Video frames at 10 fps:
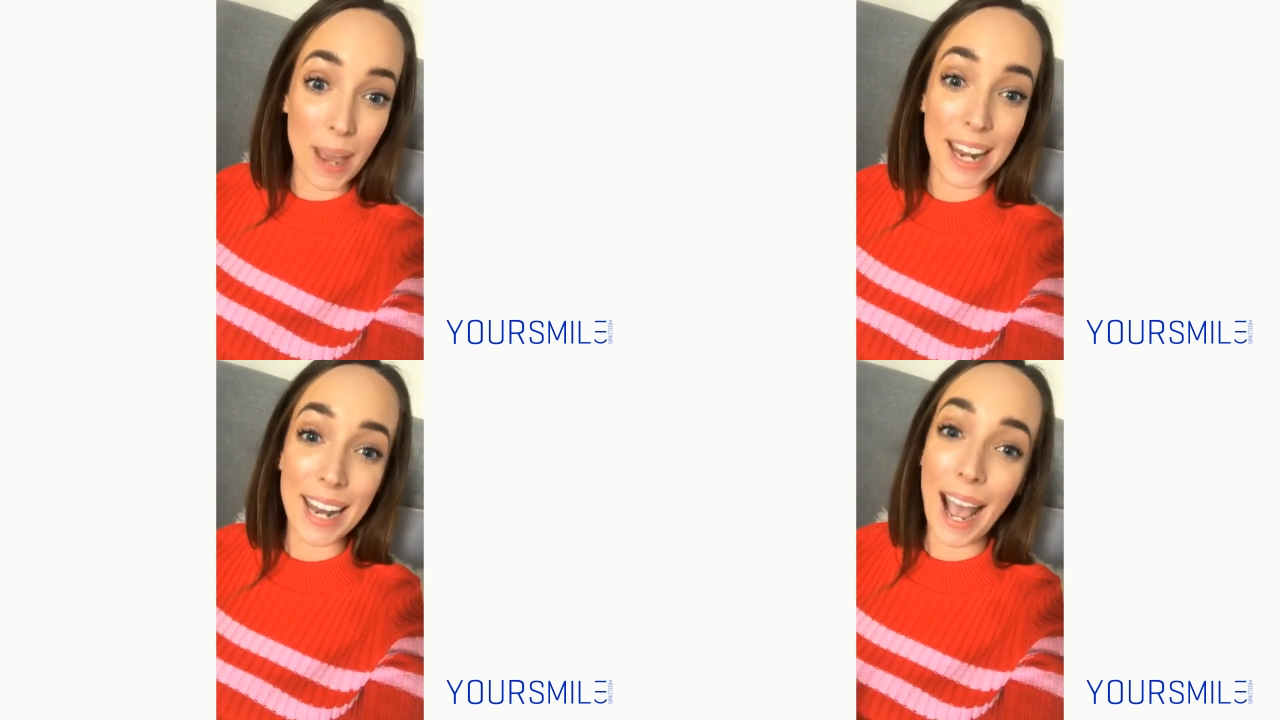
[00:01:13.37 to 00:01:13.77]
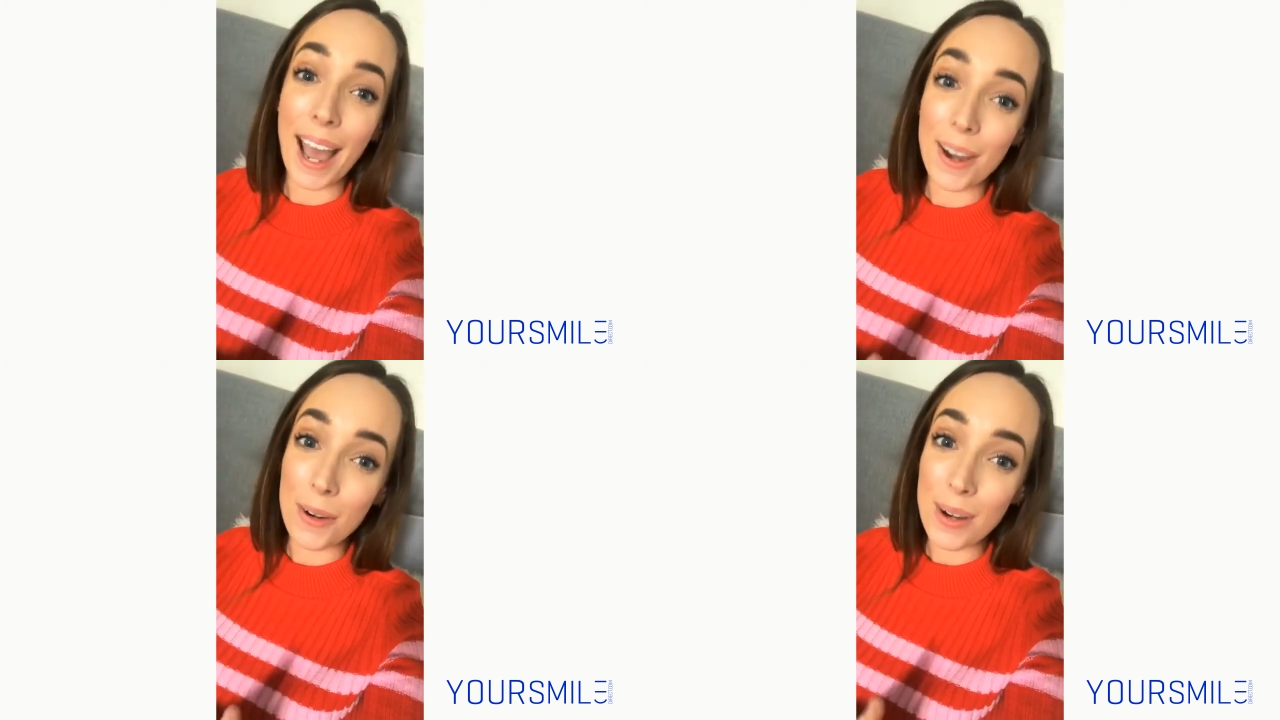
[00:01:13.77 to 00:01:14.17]
and
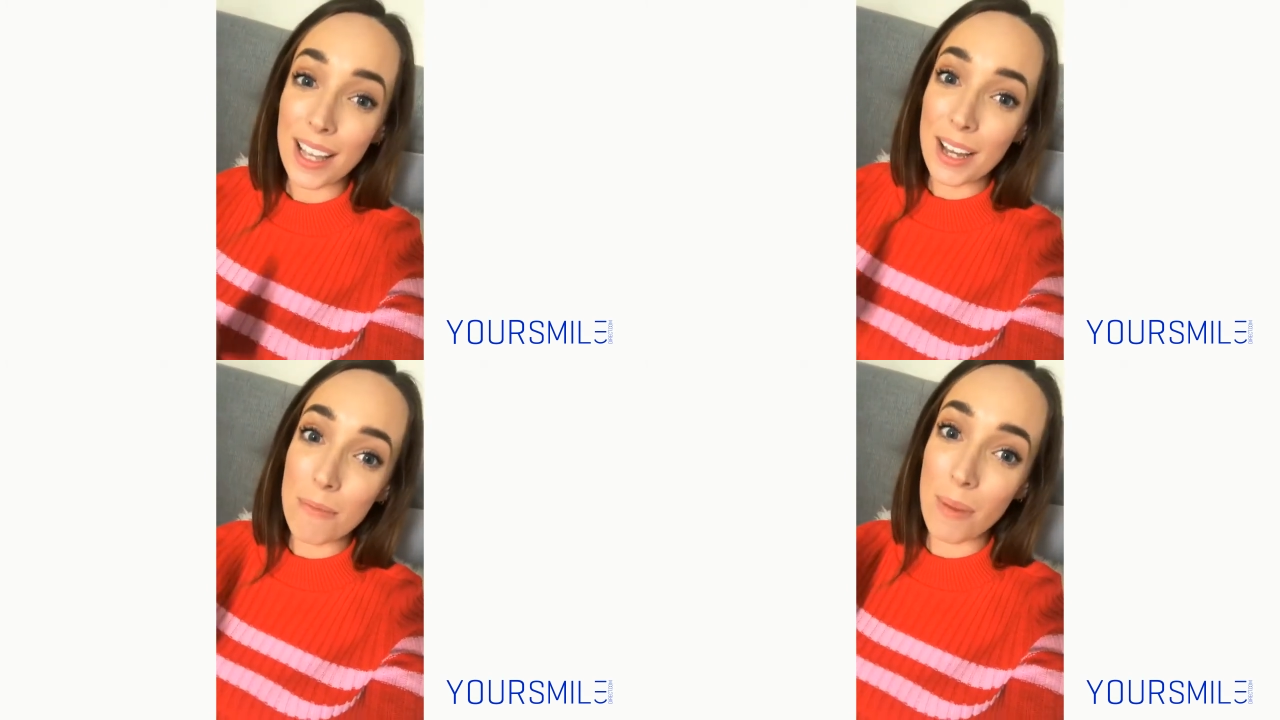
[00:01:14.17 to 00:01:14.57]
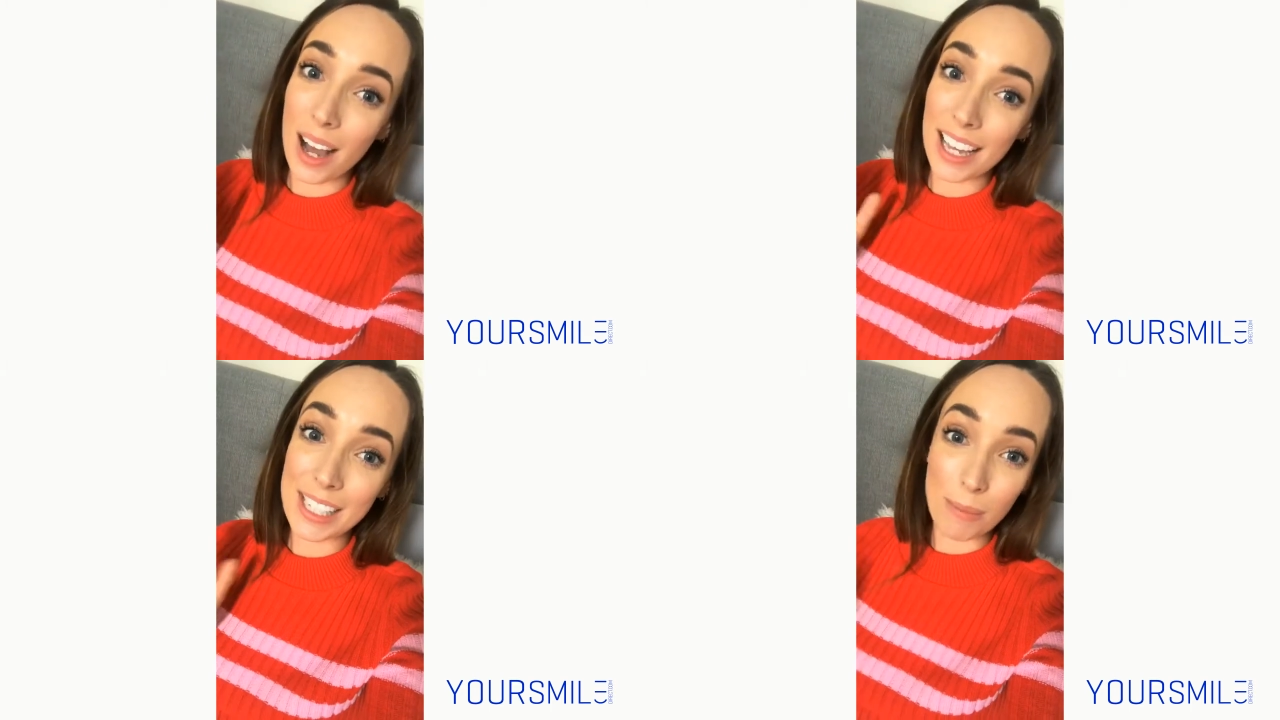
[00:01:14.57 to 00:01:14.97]
now
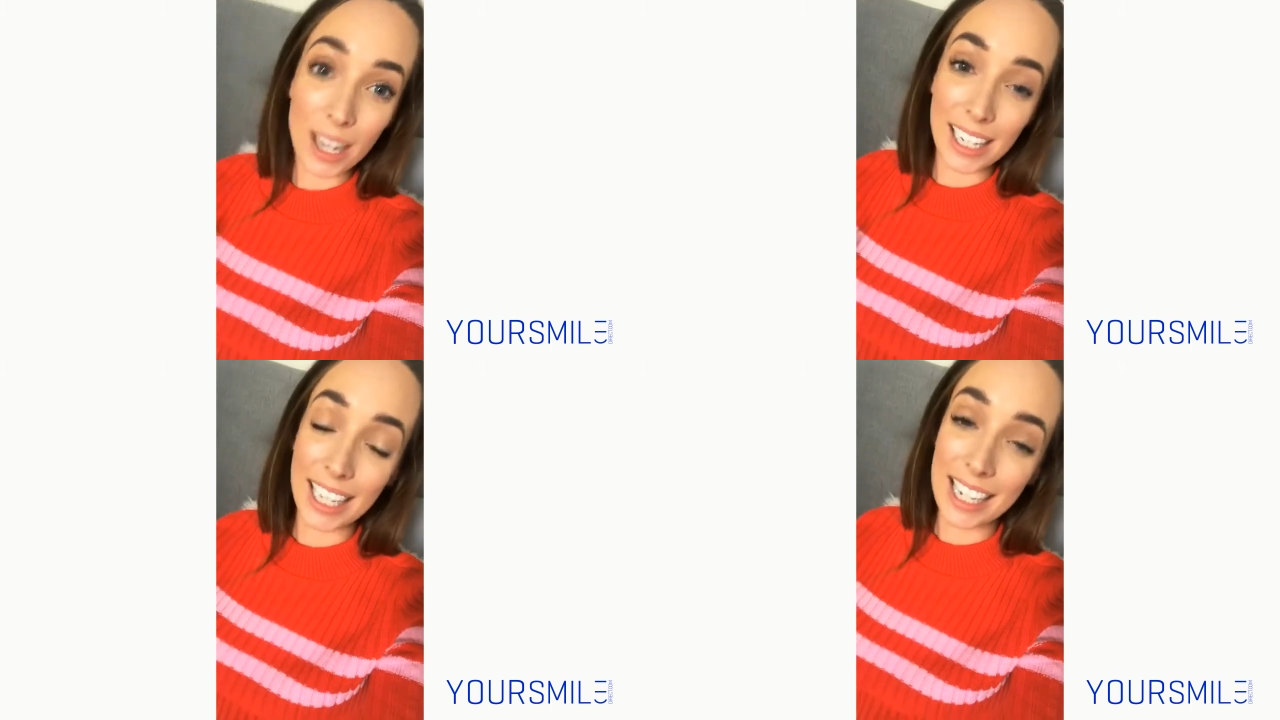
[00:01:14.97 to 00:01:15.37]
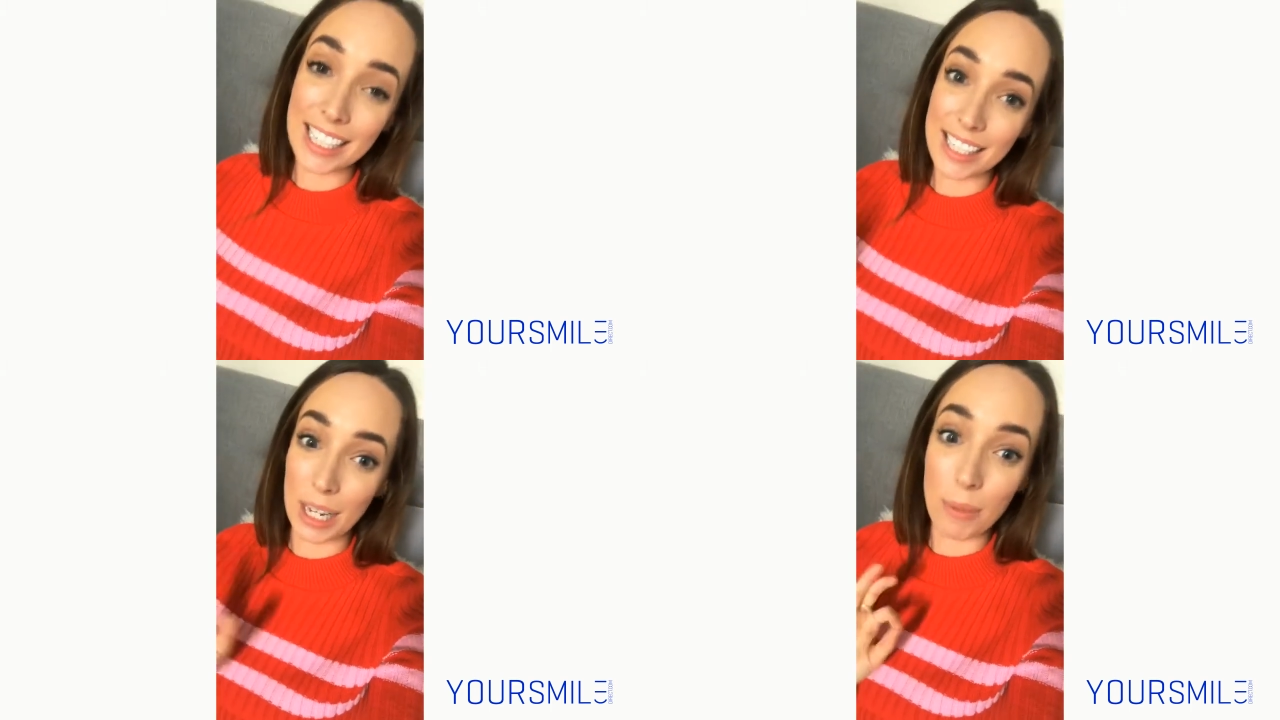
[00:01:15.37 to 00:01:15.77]
my smile kit,
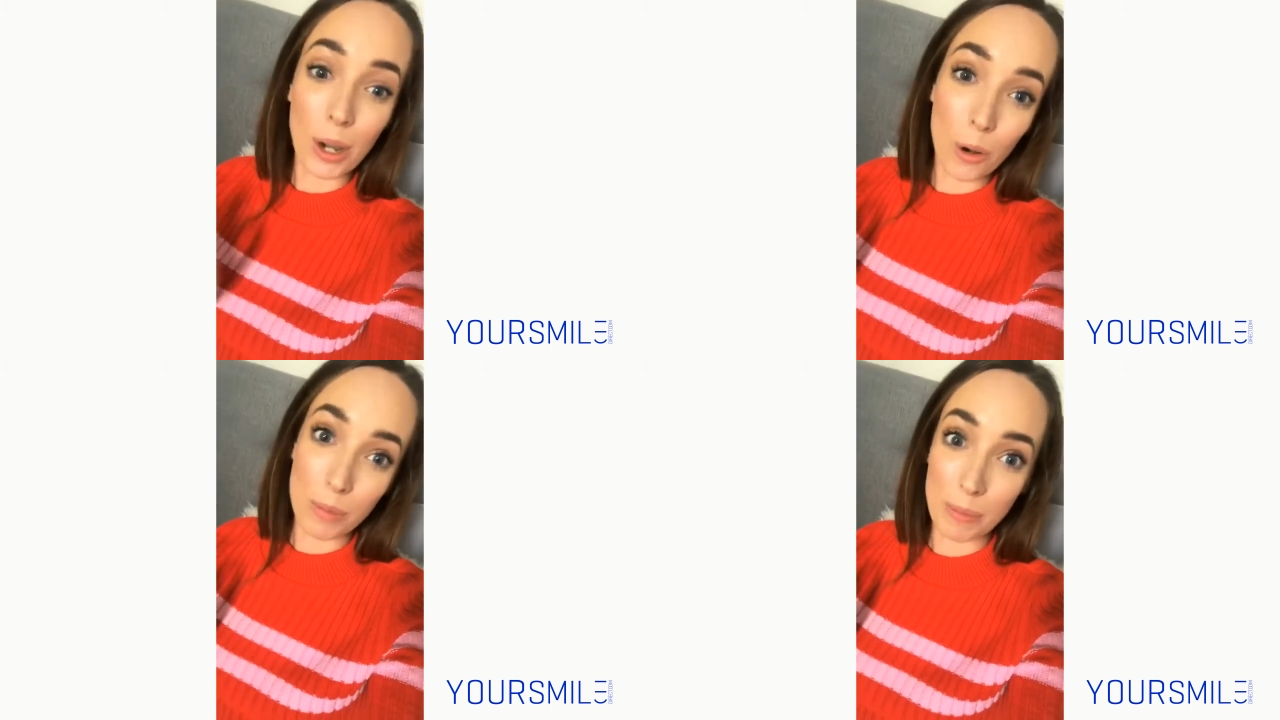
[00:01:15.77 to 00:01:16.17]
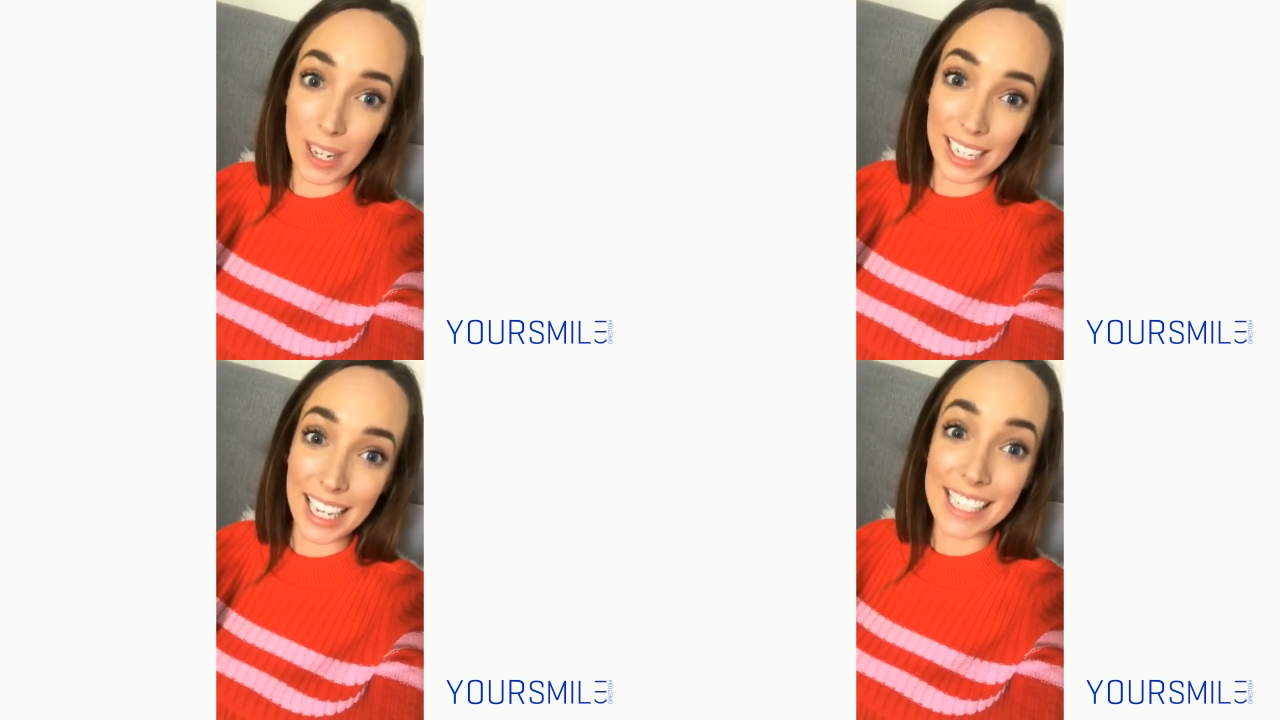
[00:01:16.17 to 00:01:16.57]
it's like my home
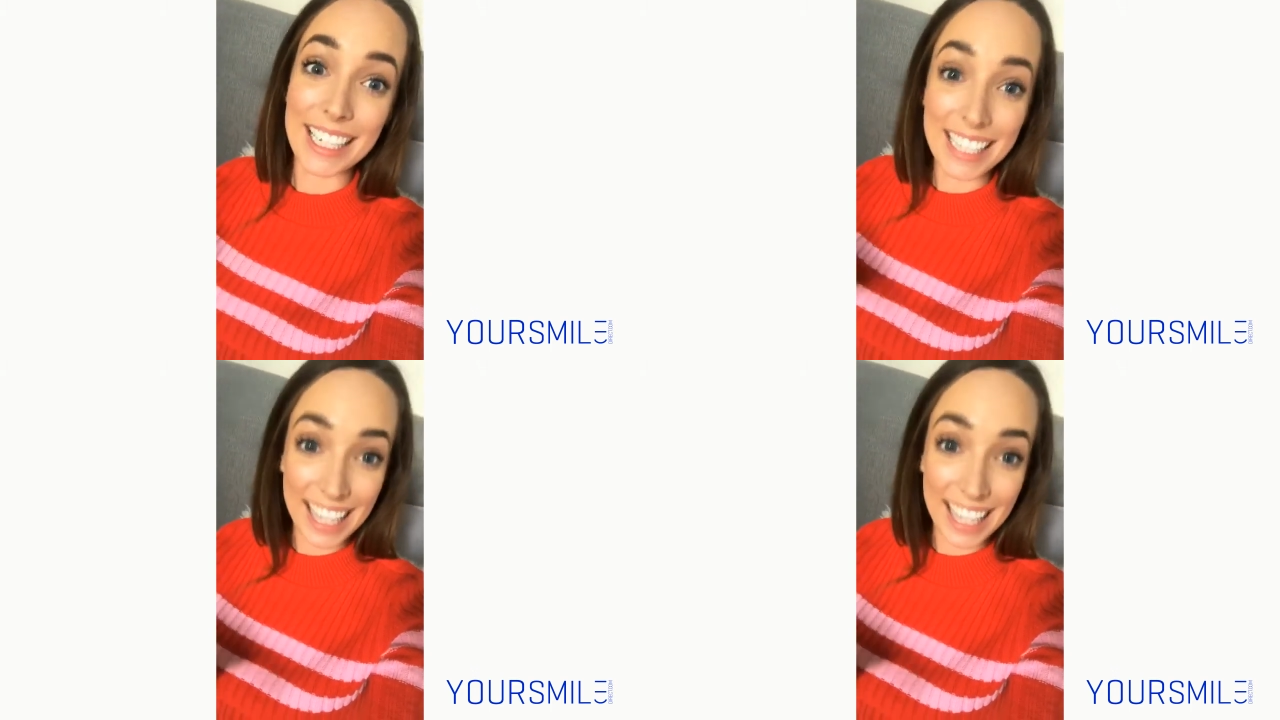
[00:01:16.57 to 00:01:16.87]
smile kit, is